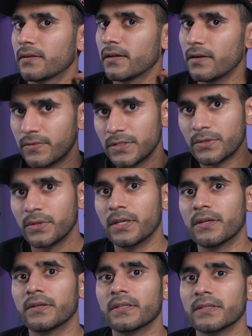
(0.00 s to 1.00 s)
covers your
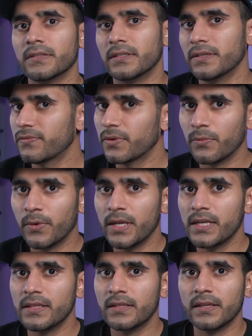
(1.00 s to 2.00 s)
ear in a different
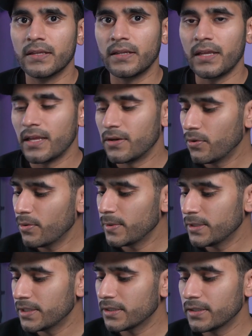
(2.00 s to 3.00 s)
way than a
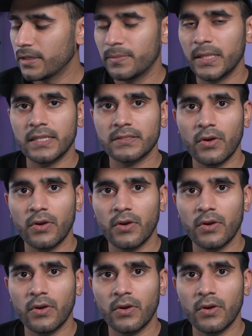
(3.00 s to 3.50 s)
normal ear cup that is